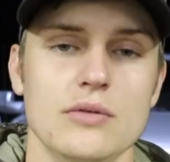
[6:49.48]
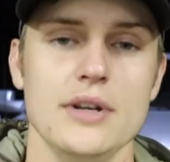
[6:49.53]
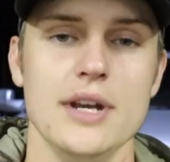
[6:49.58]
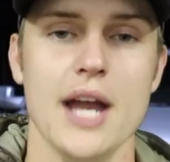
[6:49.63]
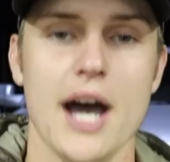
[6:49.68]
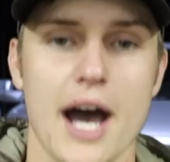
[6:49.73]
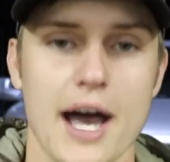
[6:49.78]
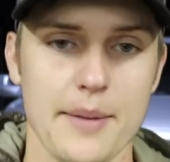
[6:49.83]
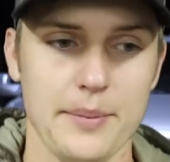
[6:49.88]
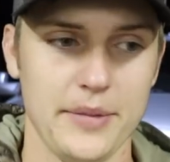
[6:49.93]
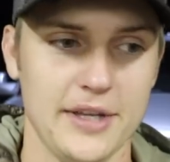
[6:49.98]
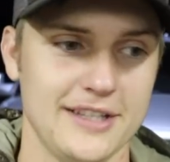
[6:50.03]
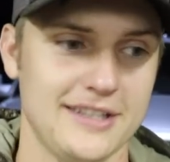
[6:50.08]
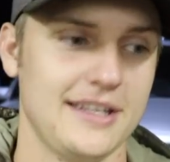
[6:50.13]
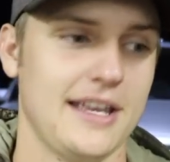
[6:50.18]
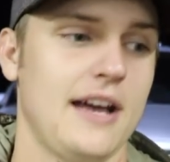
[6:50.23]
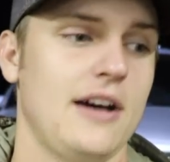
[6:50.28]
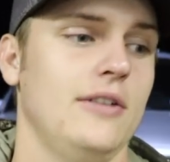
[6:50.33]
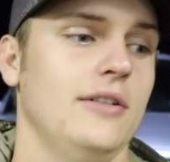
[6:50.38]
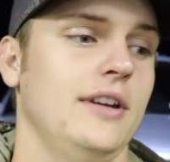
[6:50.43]
not
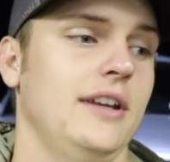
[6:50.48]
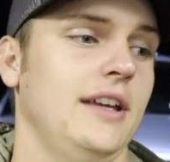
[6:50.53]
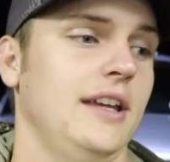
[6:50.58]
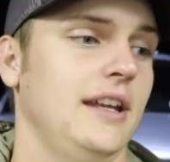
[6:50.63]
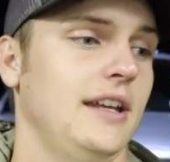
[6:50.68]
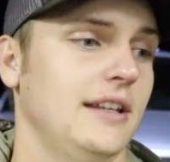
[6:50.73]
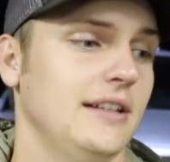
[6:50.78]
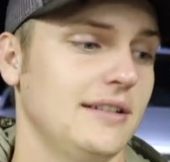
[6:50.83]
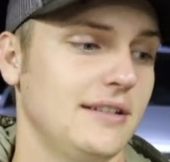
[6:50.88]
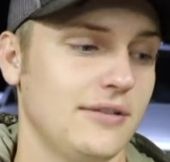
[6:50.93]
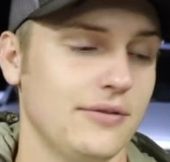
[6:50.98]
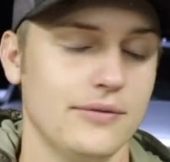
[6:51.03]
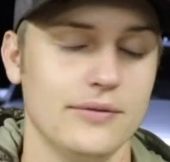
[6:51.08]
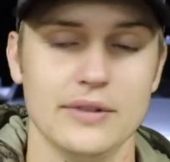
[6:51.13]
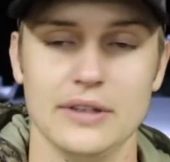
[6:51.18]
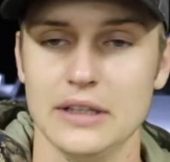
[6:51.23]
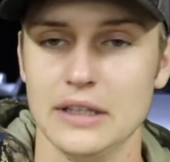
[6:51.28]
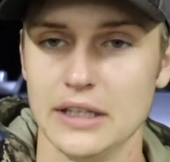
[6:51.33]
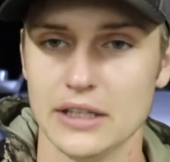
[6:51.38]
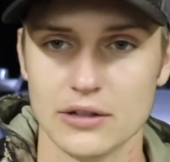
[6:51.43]
miss out. It is
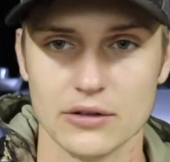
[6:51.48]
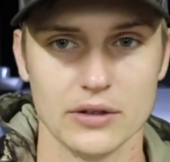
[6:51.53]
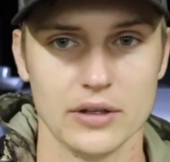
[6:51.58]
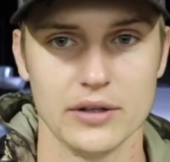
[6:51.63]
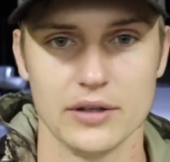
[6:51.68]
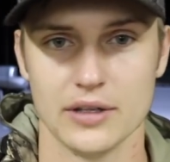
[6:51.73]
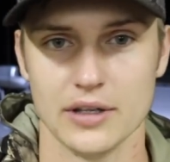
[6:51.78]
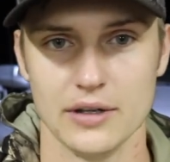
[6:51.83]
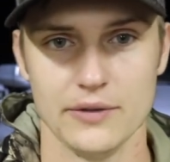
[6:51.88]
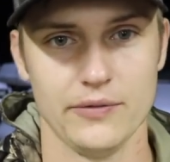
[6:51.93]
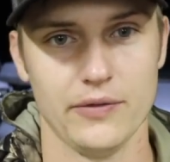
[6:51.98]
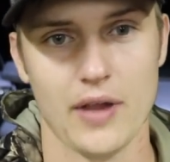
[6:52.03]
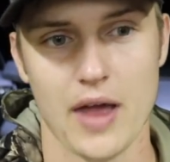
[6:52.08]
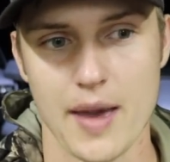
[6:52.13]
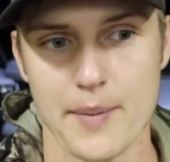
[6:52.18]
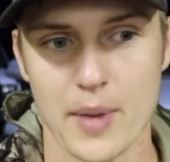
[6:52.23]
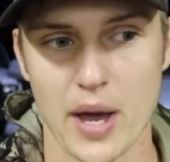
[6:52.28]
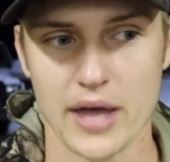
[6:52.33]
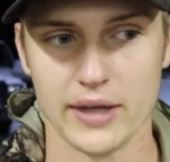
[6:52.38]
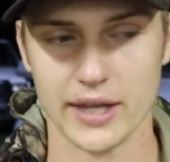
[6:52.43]
literally going to
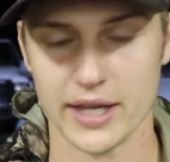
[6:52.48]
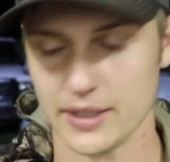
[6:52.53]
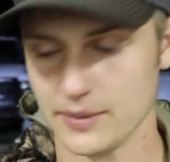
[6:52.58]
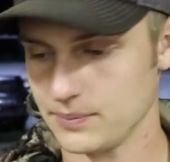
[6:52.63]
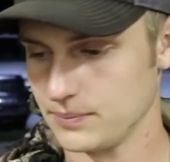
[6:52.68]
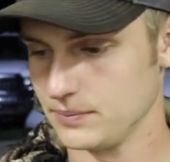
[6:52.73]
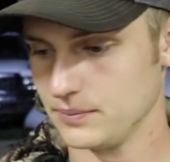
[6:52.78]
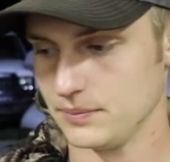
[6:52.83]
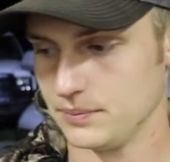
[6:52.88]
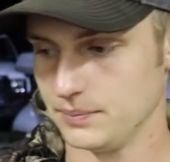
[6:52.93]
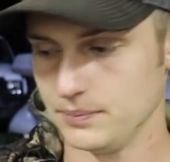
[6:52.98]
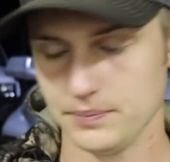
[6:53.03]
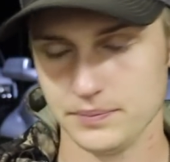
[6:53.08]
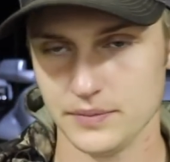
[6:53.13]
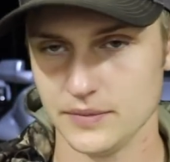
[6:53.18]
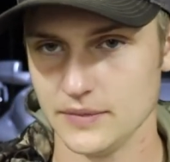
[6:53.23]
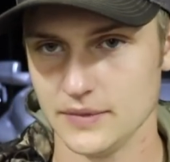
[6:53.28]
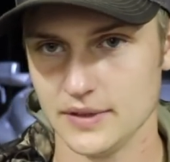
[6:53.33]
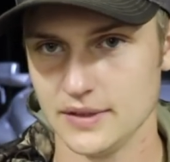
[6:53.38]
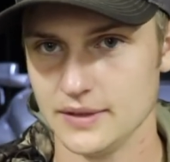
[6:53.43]
fly by. Like
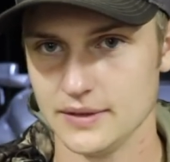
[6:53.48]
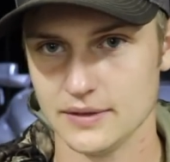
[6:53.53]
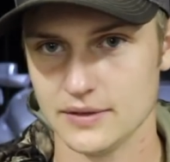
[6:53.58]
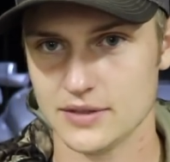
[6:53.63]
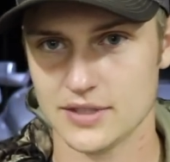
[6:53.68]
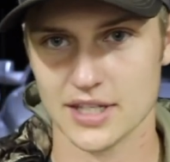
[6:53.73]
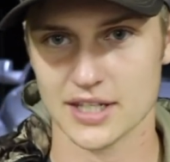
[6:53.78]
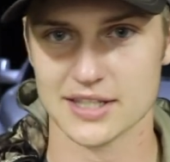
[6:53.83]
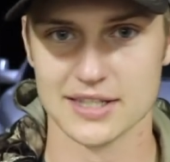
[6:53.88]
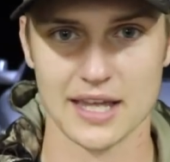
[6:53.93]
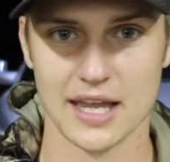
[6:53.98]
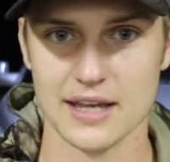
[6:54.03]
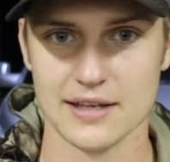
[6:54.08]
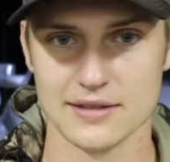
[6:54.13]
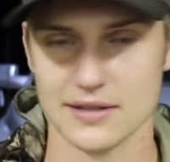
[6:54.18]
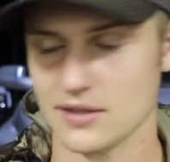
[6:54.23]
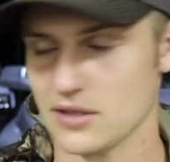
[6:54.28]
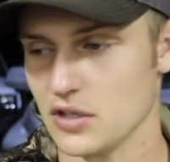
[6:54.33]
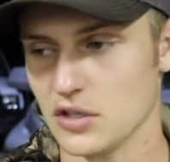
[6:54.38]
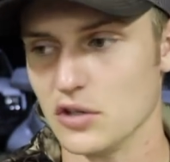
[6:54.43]
6
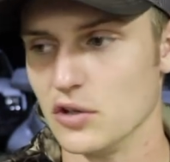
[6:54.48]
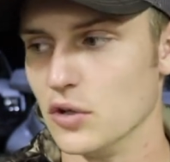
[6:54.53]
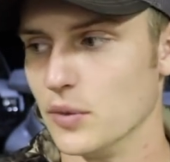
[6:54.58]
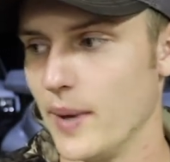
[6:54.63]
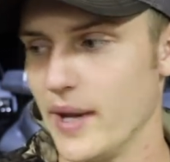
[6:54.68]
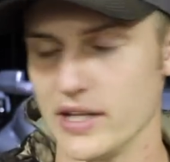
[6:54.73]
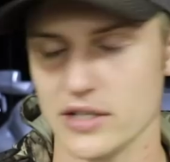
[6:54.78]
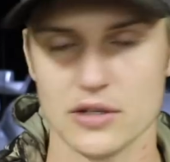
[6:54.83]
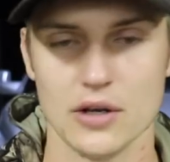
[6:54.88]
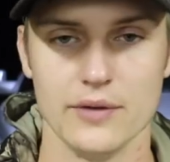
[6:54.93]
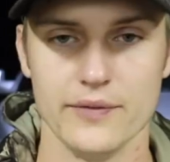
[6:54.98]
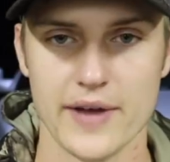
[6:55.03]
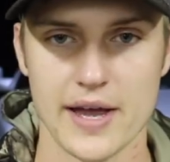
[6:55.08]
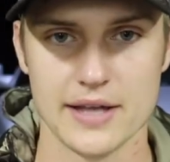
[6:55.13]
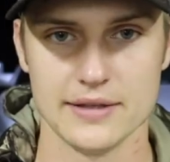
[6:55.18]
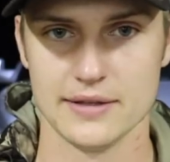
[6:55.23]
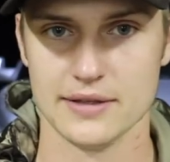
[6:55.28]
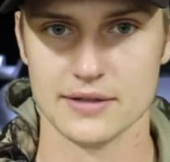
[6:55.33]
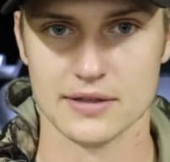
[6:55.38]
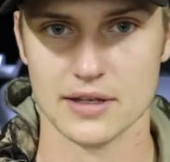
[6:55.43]
days is going to go by so
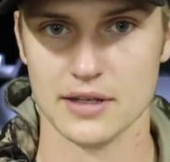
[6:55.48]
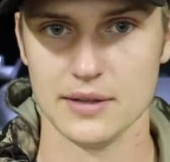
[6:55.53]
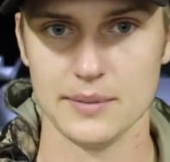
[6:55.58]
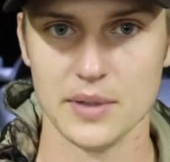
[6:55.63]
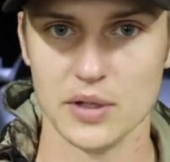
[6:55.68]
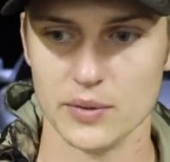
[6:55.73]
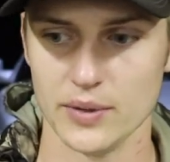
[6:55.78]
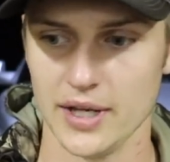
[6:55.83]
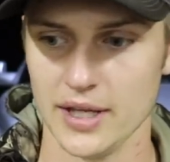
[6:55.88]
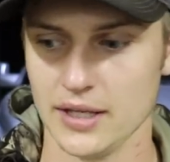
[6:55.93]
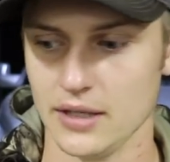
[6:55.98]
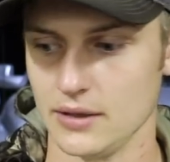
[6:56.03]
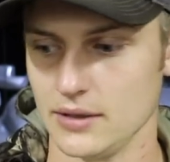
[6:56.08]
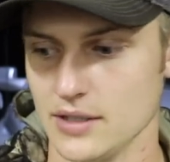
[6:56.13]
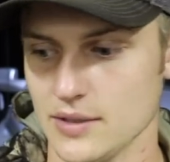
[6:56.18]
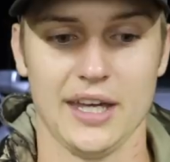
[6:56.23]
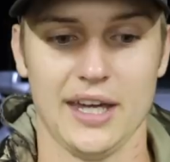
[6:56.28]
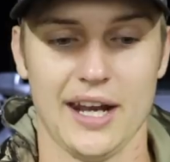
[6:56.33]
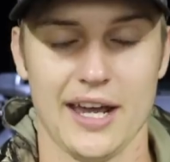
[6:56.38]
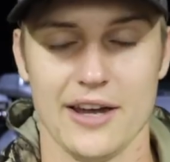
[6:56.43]
fast. It's going to be
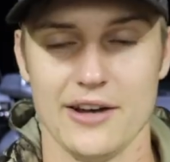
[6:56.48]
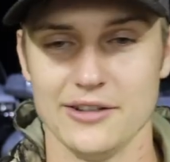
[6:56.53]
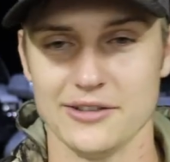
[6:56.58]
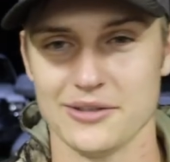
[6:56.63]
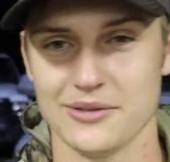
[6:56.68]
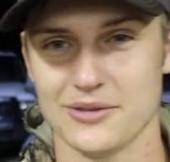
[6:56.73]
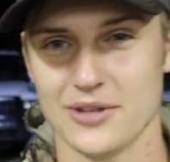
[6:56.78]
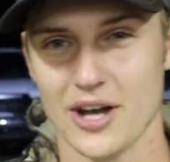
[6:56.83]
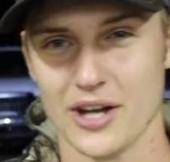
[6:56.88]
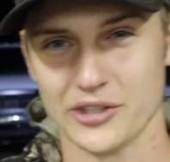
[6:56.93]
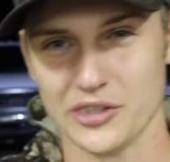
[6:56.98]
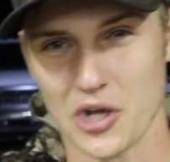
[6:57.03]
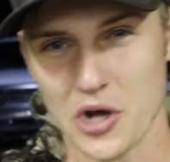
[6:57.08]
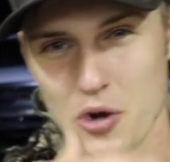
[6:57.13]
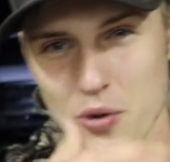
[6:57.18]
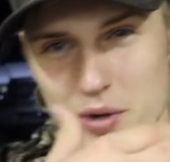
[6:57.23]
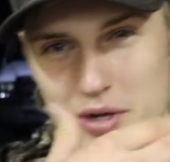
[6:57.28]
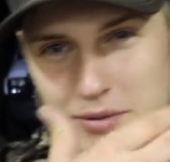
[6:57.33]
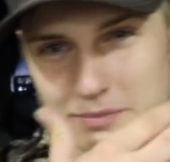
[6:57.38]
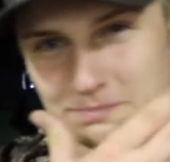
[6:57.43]
ridiculous. And I also talked to
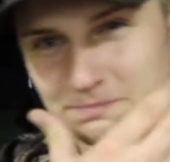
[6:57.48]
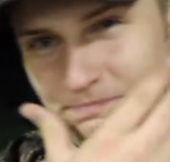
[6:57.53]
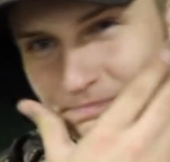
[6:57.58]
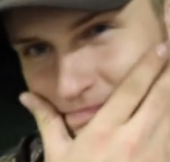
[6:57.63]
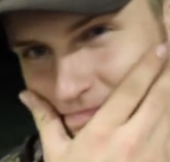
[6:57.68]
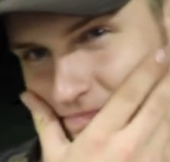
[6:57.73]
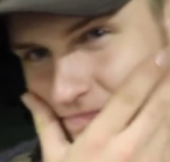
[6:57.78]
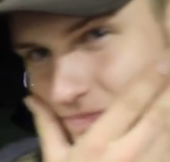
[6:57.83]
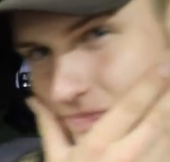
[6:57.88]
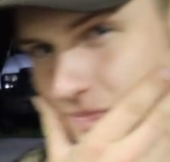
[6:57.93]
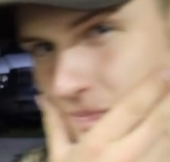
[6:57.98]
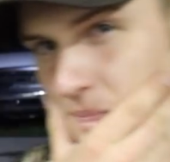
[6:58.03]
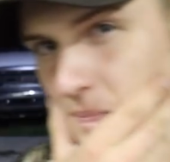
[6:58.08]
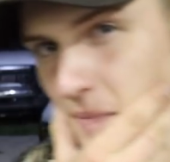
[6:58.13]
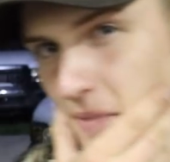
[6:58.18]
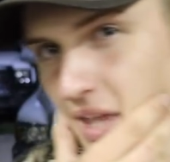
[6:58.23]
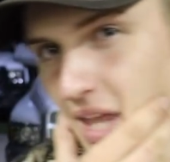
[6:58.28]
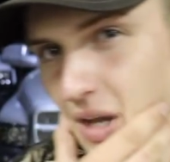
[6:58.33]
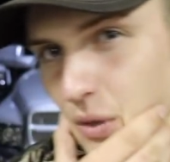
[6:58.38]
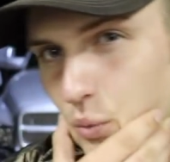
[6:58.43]
Owen,
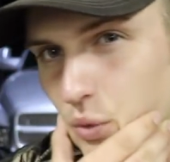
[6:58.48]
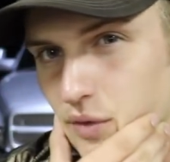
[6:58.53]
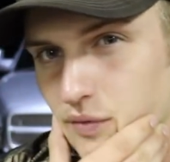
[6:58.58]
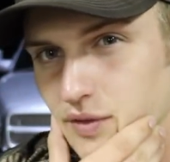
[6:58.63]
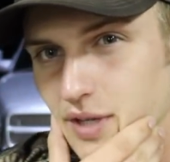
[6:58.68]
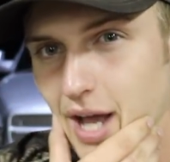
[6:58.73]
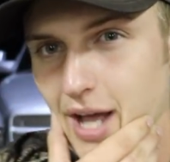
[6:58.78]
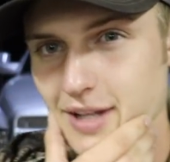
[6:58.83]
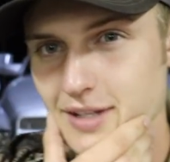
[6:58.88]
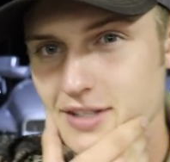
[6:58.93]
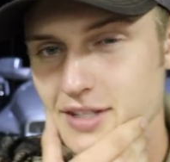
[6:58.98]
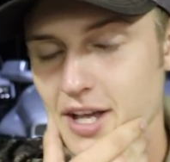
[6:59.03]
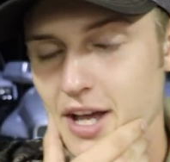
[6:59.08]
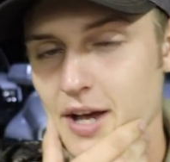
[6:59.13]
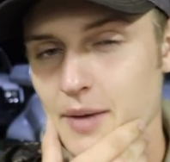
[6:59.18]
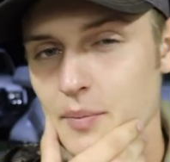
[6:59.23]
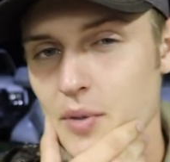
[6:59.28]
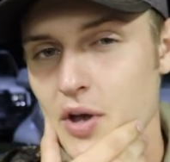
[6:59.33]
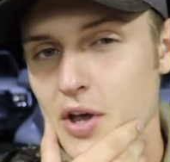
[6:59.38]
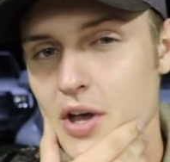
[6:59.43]
and we've got
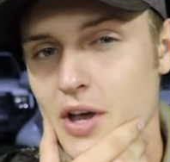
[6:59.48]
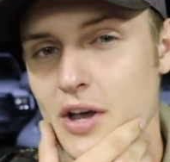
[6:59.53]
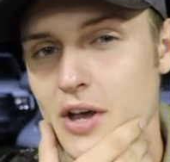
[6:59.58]
some